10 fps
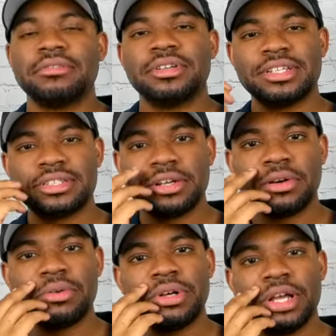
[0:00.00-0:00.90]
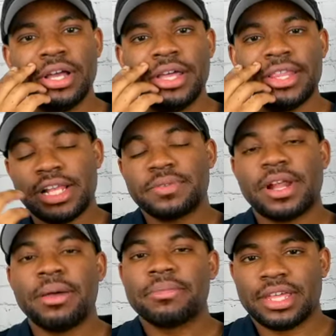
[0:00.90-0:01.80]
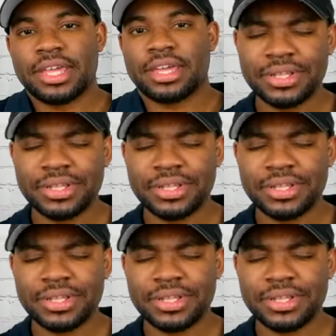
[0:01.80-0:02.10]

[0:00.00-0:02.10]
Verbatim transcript: So that's what I'm thinking.